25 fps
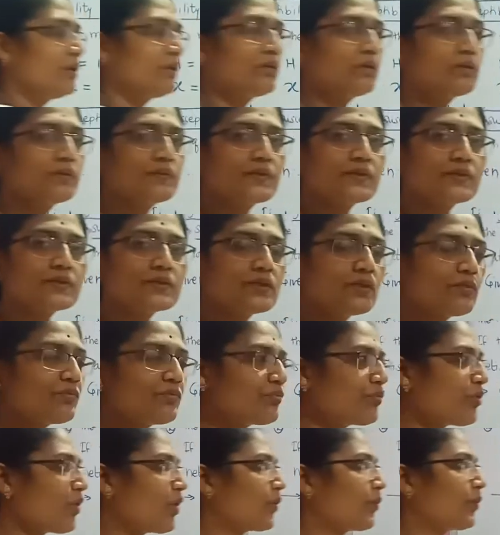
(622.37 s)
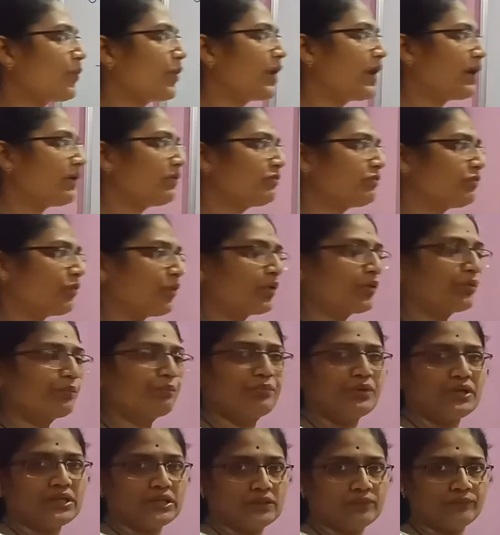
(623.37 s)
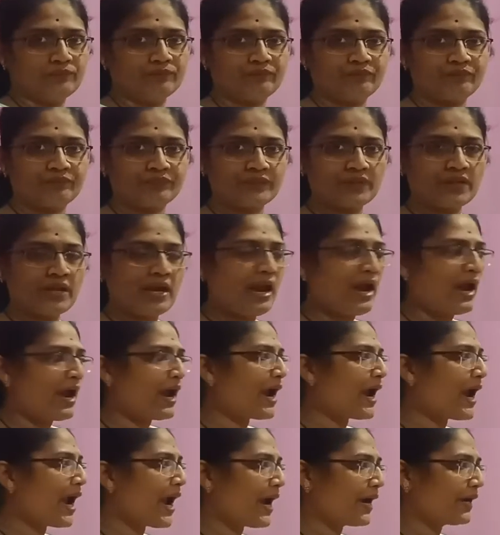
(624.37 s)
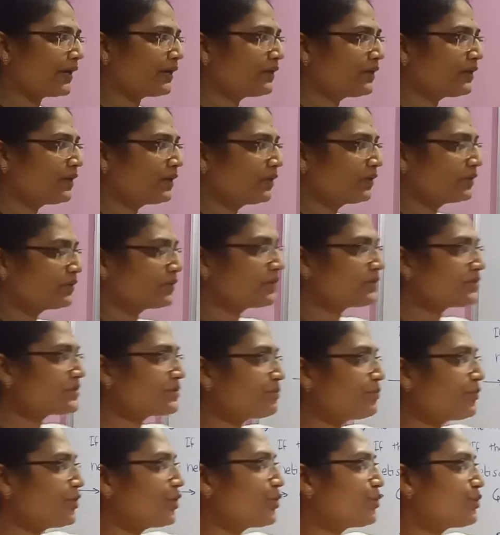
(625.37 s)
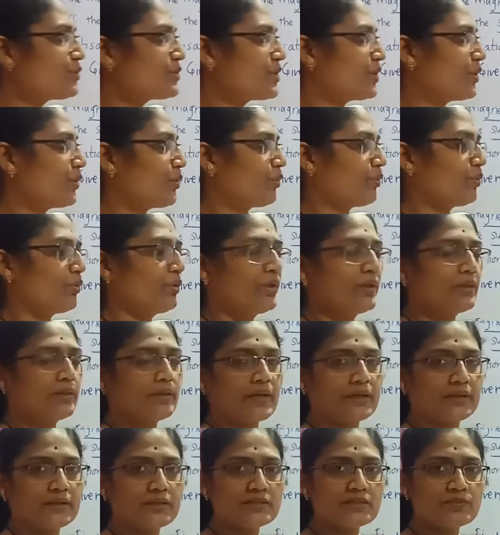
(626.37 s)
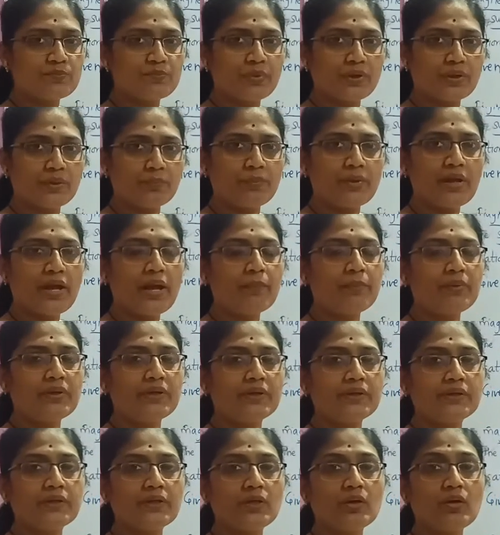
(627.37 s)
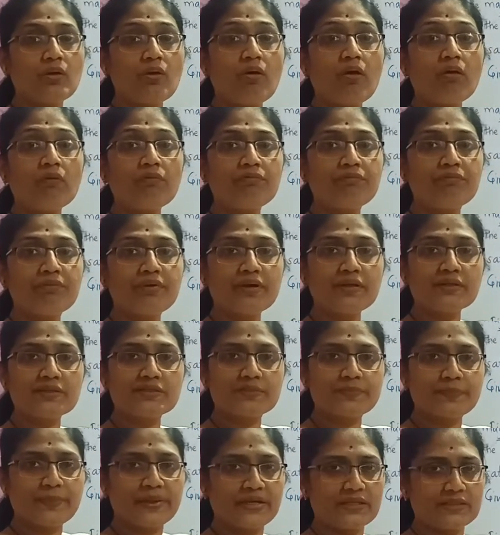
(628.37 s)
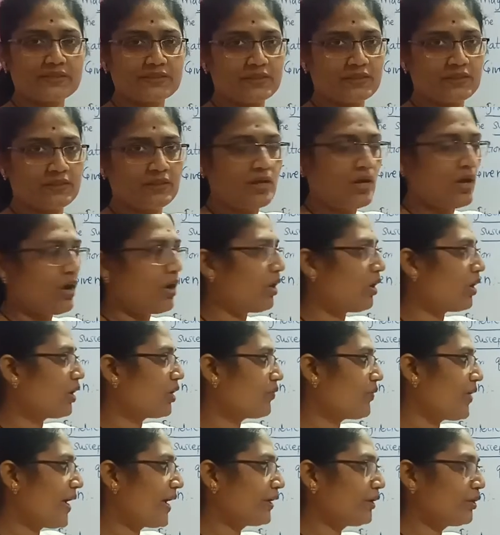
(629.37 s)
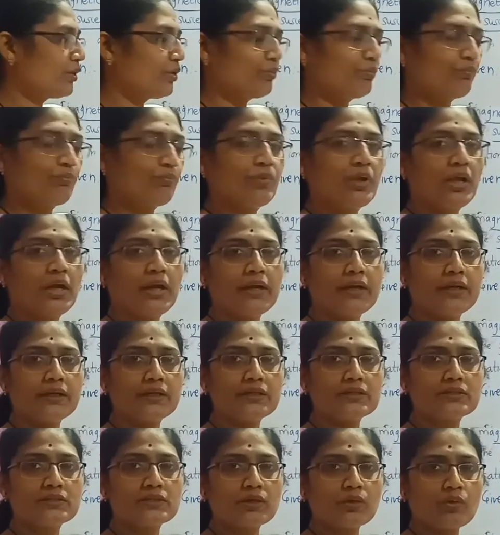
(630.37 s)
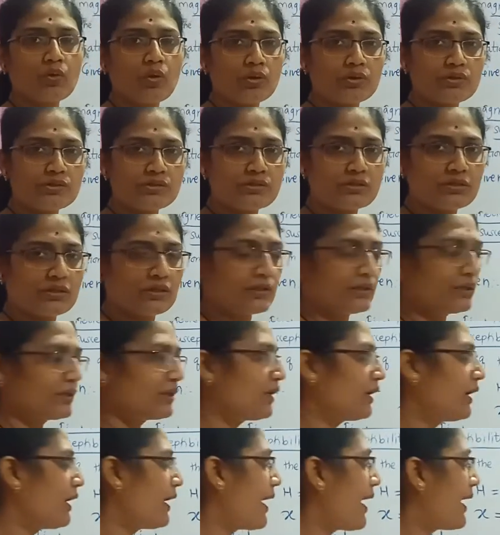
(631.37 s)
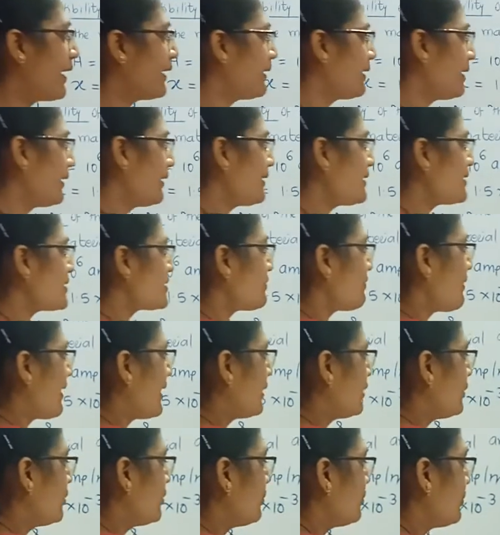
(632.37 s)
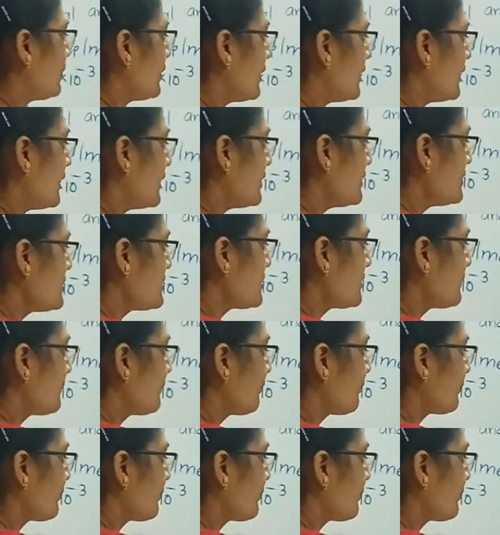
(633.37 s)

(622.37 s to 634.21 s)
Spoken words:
This is the formula for B, and this mu 0, that is permeability of free space or vacuum, it is a constant and its value is